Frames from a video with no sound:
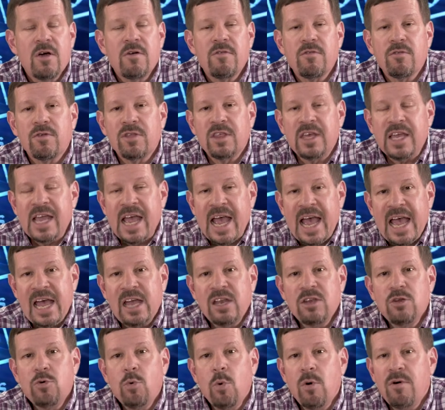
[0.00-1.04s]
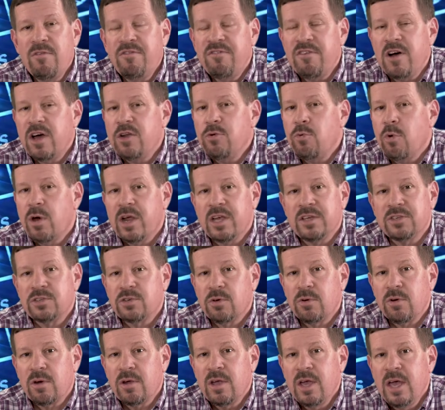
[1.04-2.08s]
for the annual
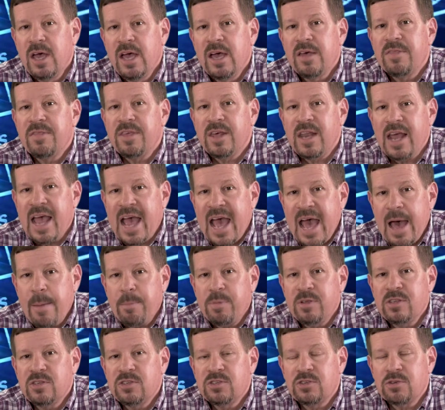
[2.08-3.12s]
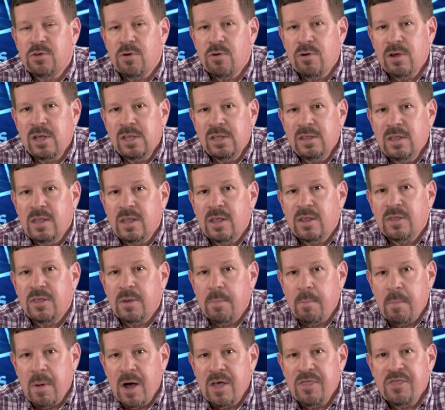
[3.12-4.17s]
fundraiser that happens during the
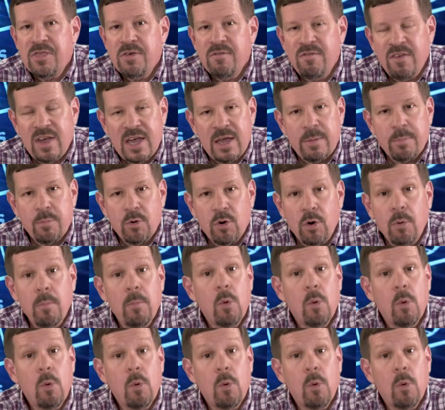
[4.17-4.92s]
month of April.